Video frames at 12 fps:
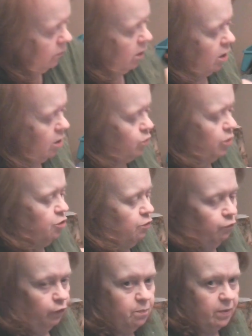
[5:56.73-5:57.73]
because when you
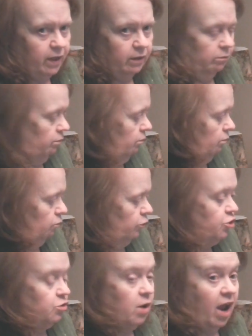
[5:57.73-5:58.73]
flip it,
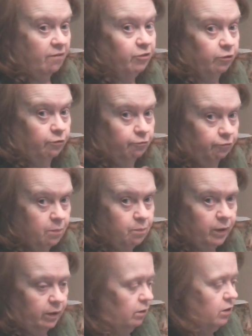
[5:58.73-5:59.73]
but you have to flip
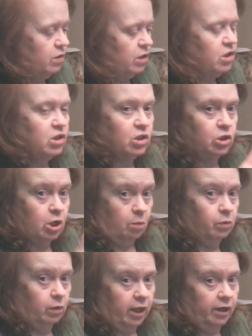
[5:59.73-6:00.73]
it because this is
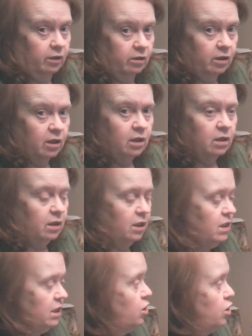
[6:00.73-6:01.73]
double layered.
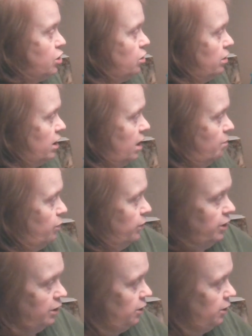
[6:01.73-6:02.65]
This insert that I put in